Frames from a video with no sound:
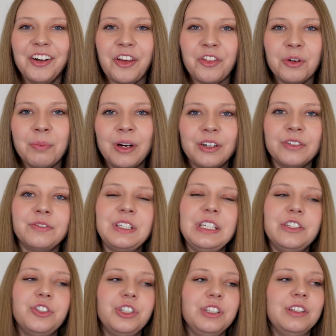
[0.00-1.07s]
Another part of
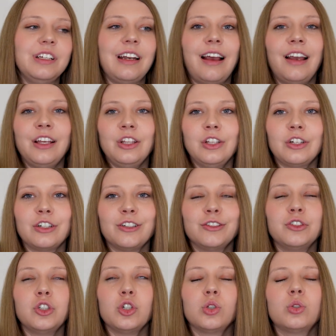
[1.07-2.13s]
teaching that I
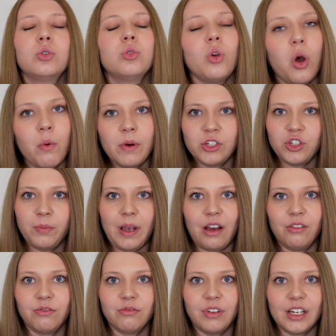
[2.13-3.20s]
learned so much
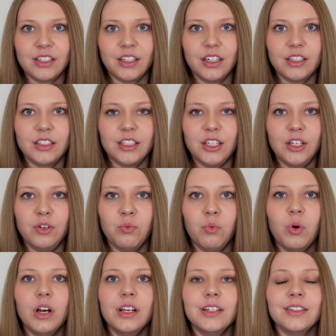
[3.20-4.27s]
about in residency
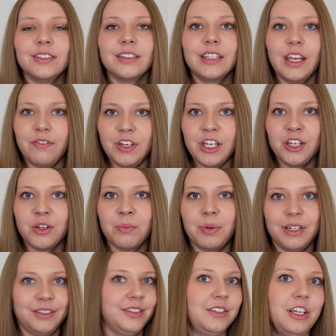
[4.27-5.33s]
was giving
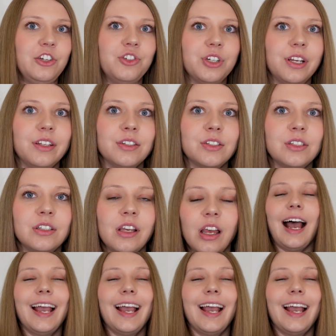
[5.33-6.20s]
presentations.